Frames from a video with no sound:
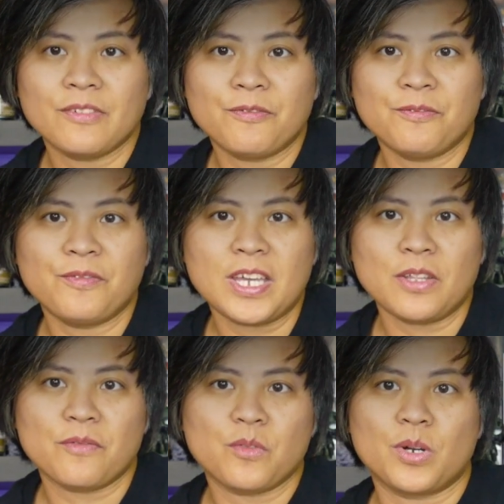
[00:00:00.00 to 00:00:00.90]
the
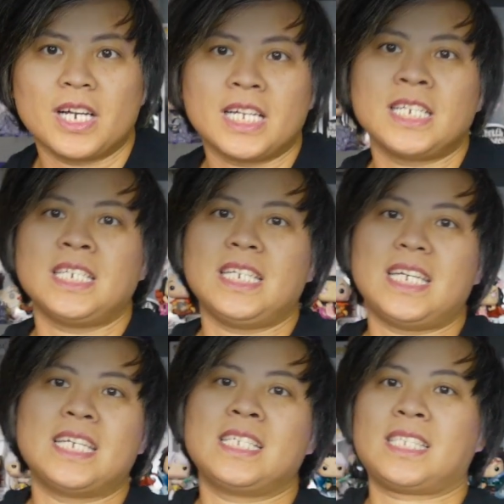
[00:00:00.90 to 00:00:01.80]
fifth one
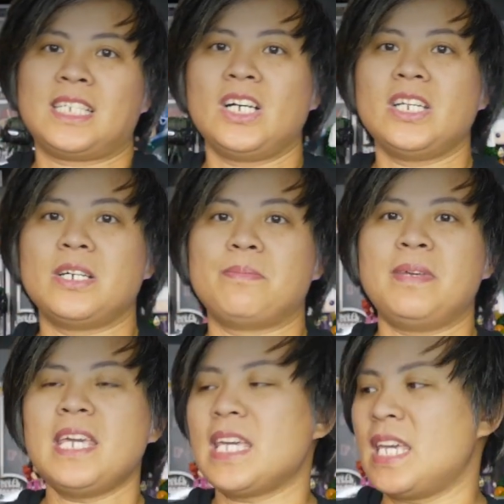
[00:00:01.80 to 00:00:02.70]
is gonna
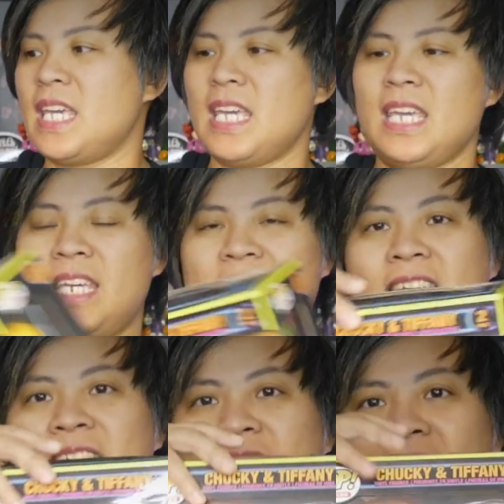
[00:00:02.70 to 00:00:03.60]
be,
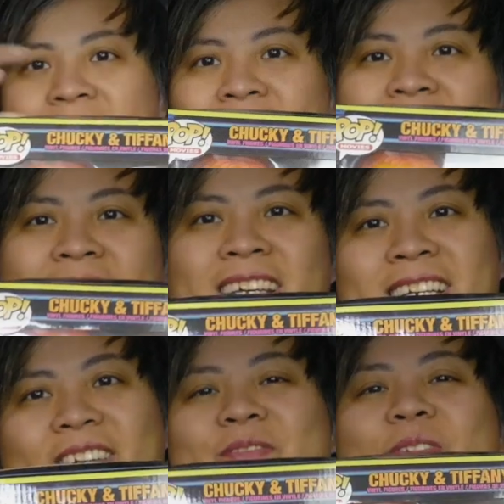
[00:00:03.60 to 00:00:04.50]

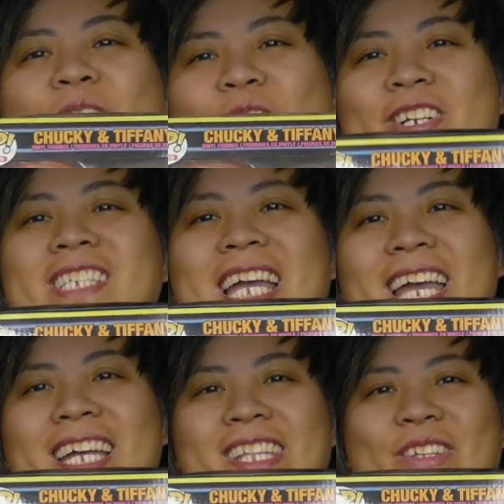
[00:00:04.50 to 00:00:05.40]
of course, I
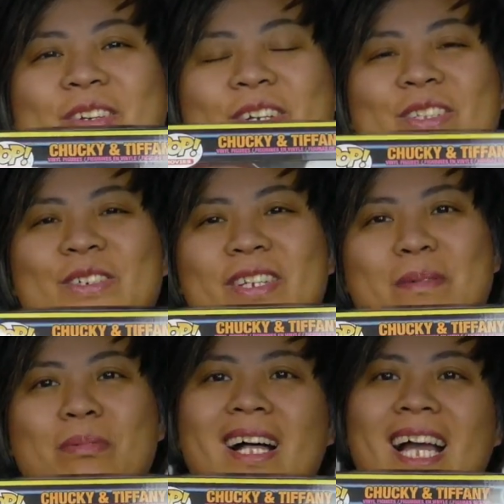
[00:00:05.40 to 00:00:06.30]
had to include
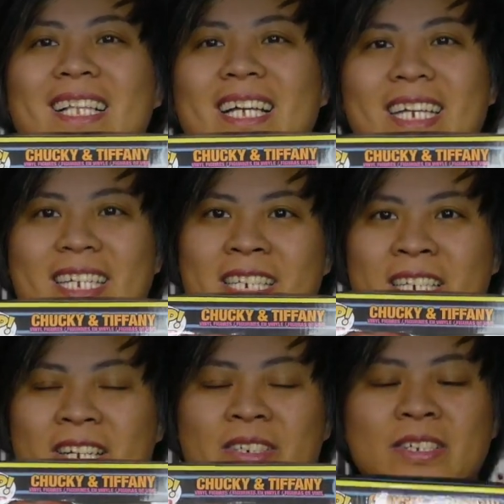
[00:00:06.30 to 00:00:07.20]
a Blacklight in
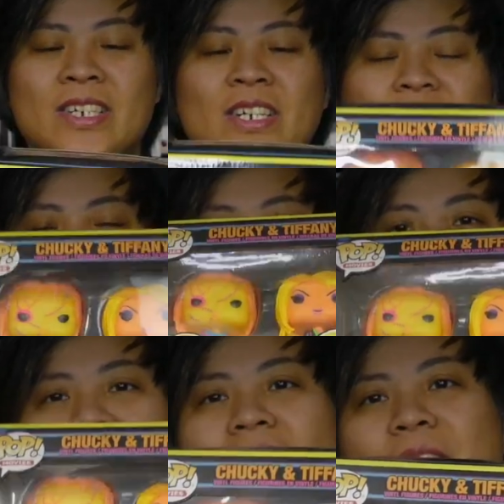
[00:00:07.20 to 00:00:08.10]
there. So
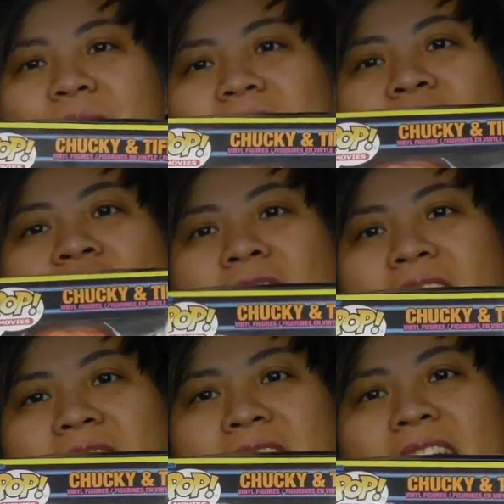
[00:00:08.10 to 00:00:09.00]
I have the
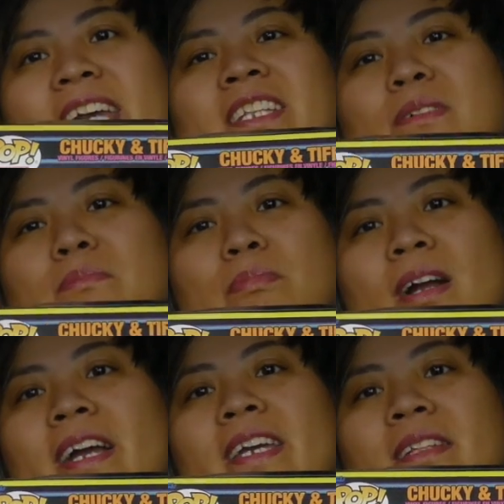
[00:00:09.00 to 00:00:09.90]
Chucky and the
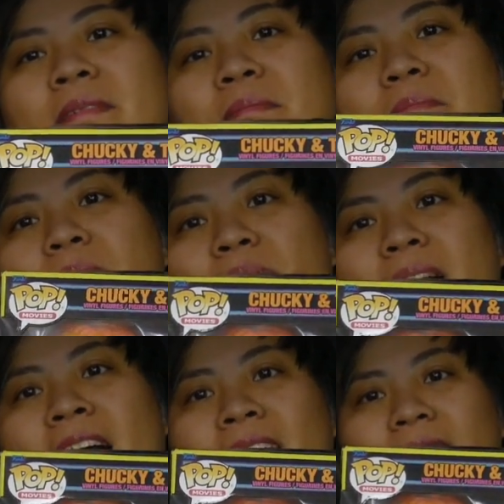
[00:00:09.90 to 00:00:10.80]
Bride
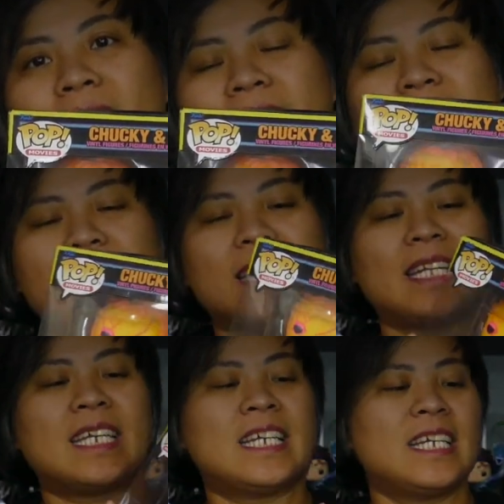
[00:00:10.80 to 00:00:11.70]

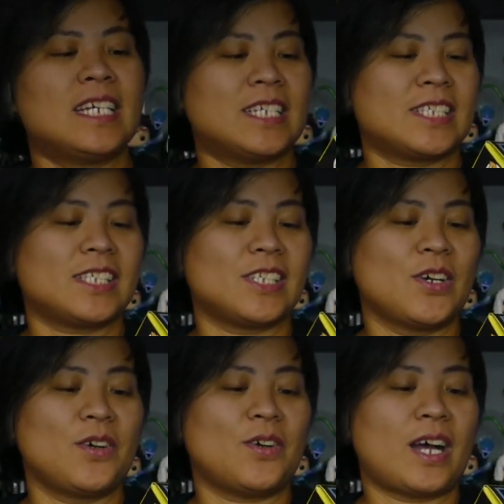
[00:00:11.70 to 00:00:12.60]
Blacklight.
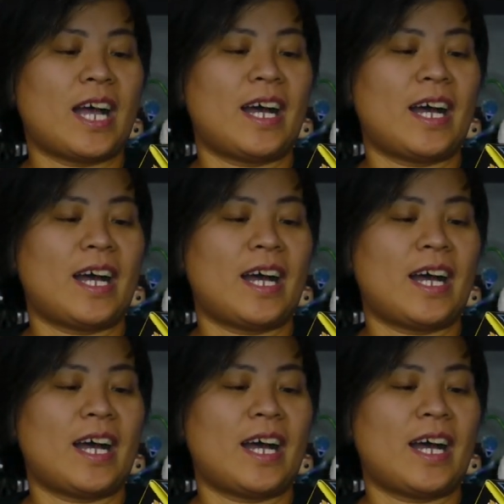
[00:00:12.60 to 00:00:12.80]
So